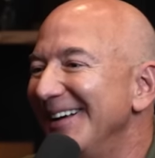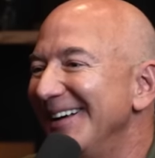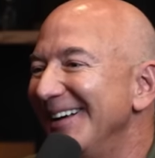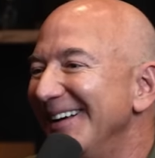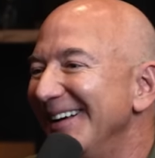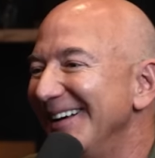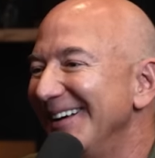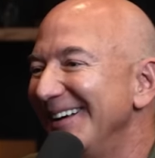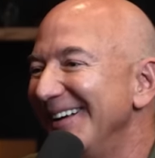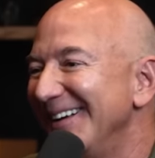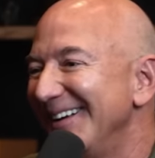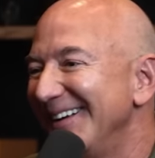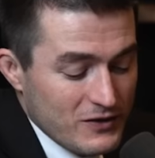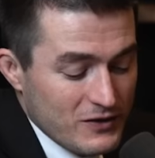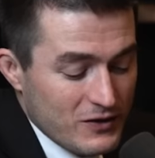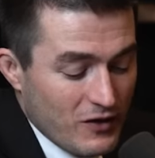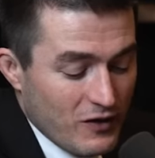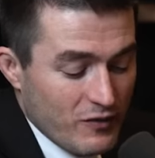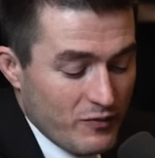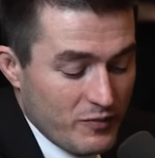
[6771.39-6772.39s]
And then the
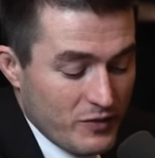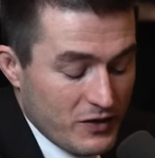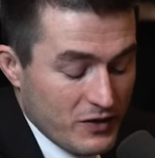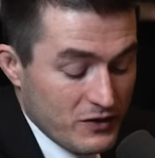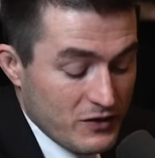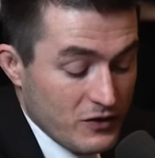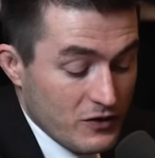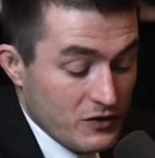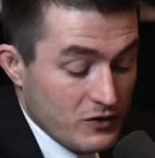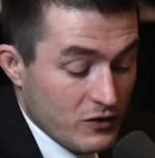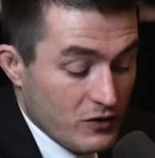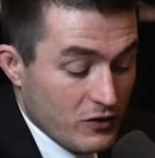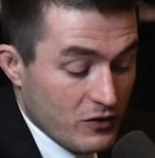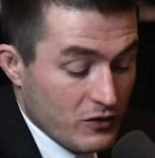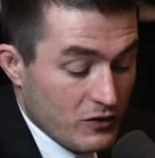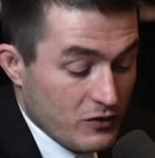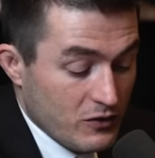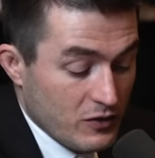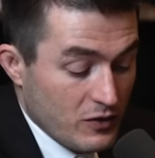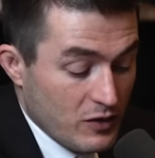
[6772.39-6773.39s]
stuff, because you're
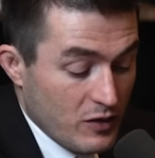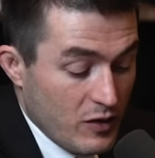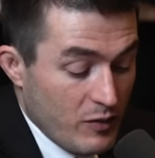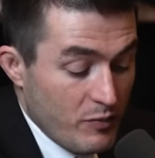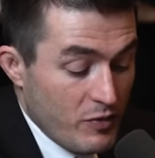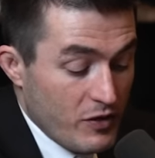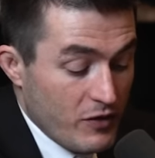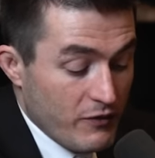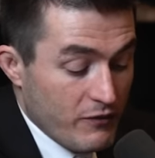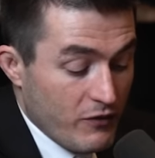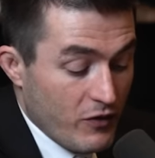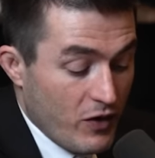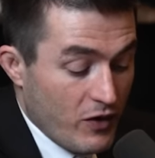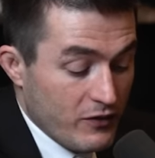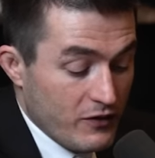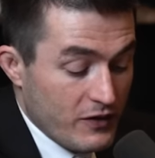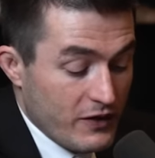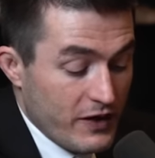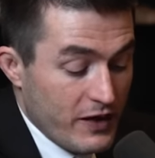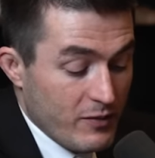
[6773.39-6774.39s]
still a bit
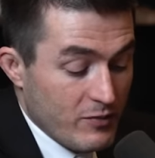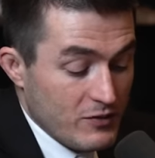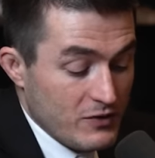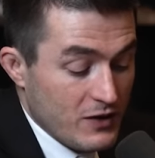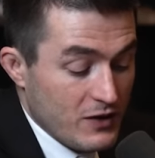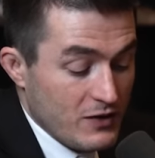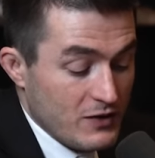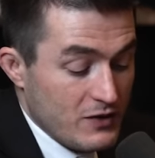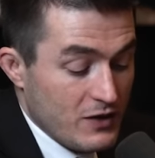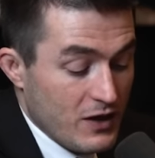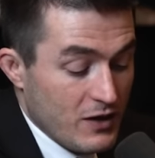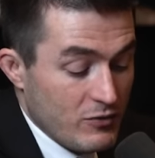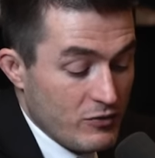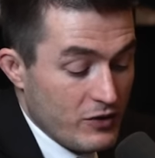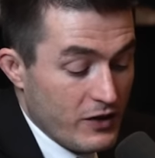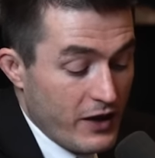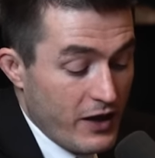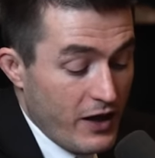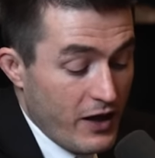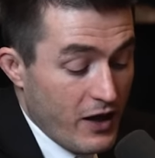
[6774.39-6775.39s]
involved in the Amazon side
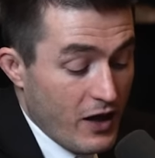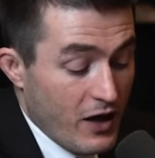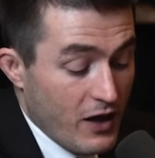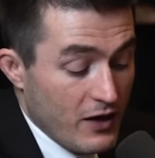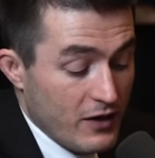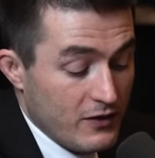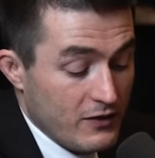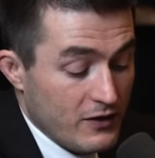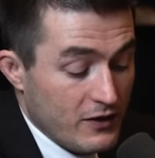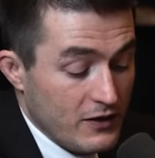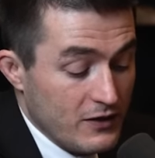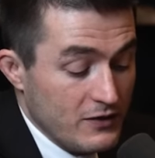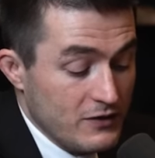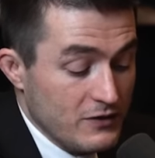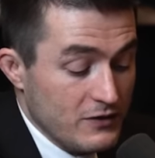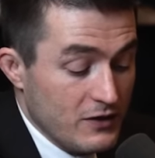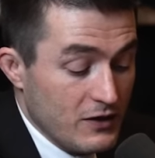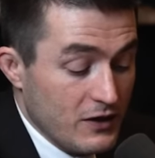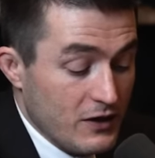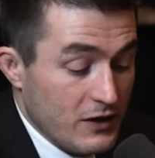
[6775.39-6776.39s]
with the AI
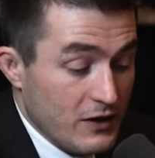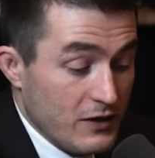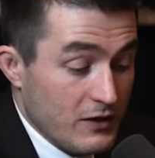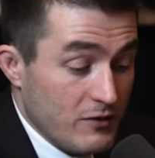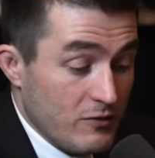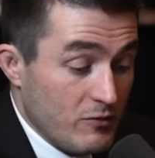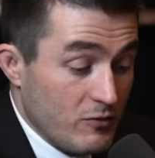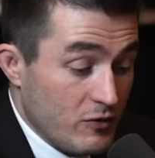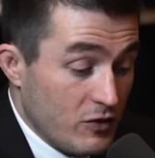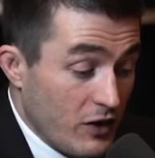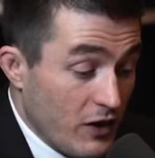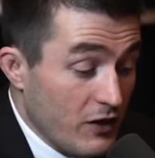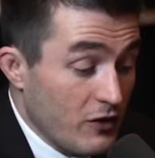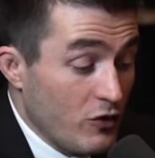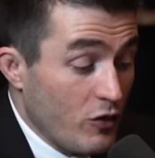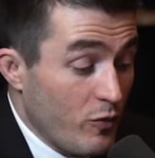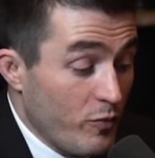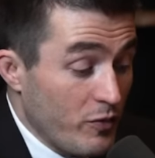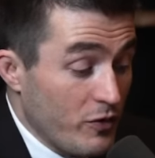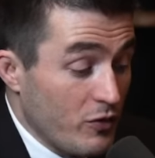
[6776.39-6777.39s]
things, the
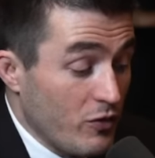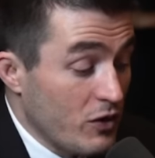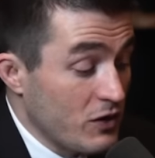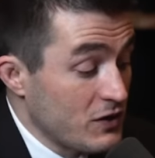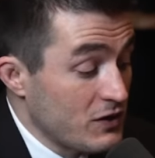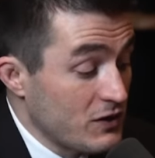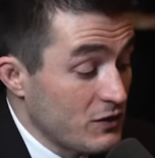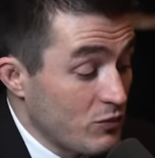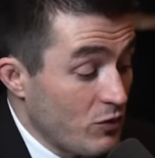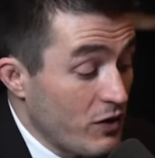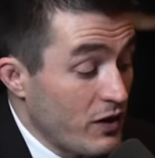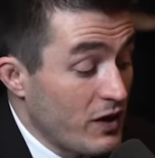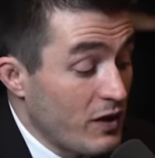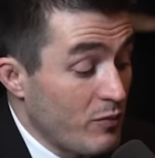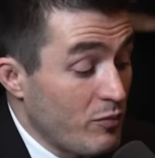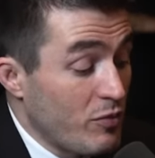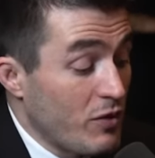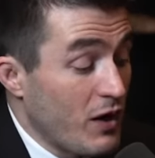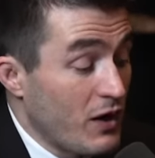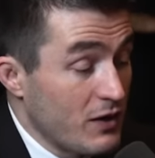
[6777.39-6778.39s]
other open question is what kind
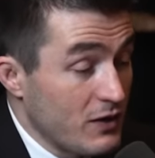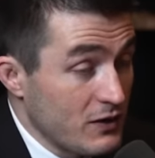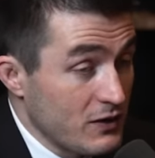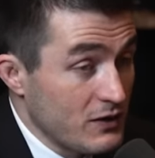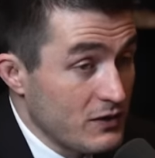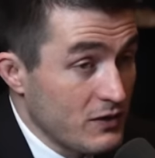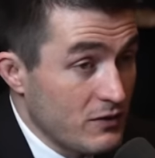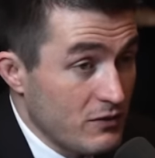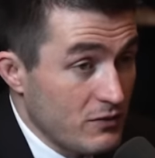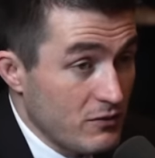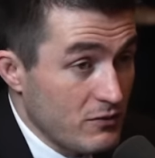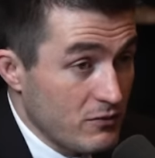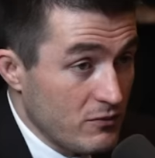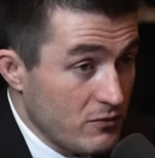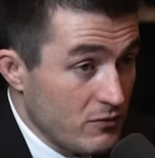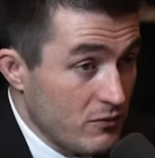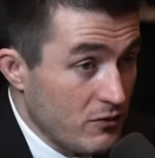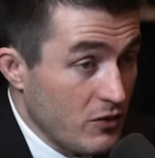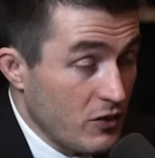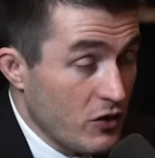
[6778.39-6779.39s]
of products
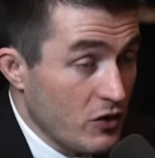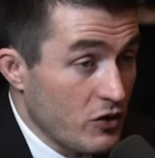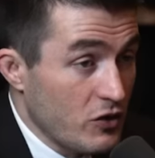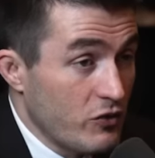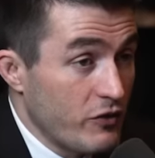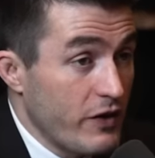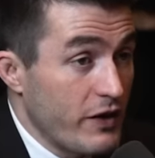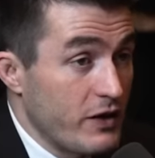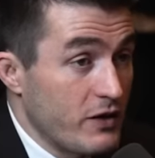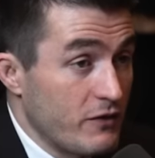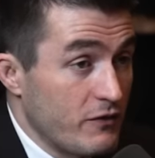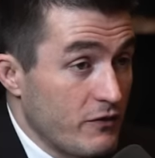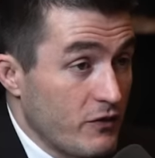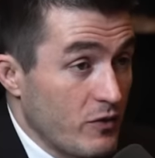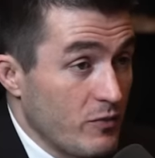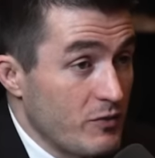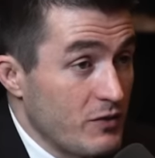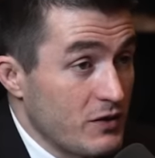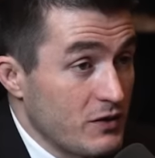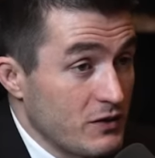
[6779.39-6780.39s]
are created
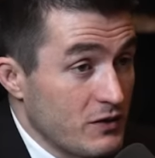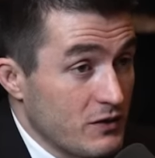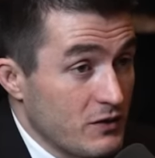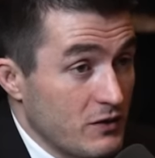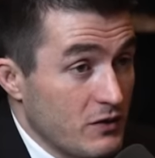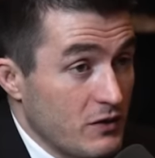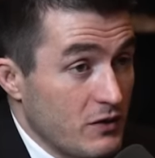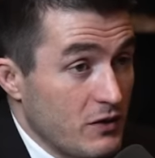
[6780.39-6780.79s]
from this?